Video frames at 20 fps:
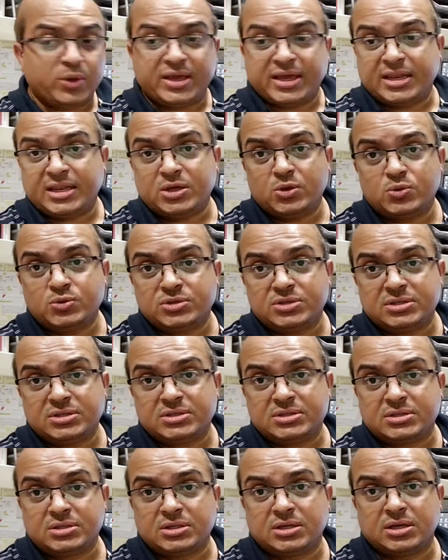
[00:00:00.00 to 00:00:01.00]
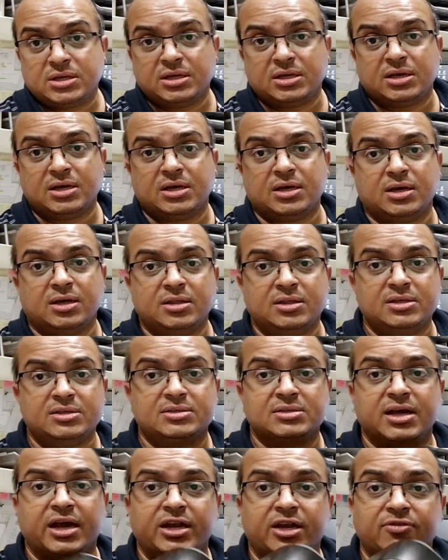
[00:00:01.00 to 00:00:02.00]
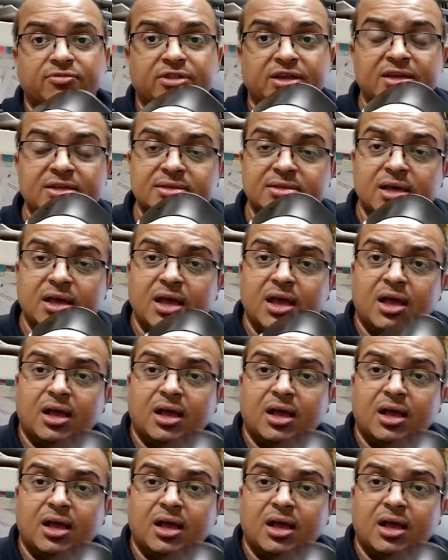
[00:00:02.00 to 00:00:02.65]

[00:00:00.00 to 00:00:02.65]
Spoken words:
we can use this kind of things.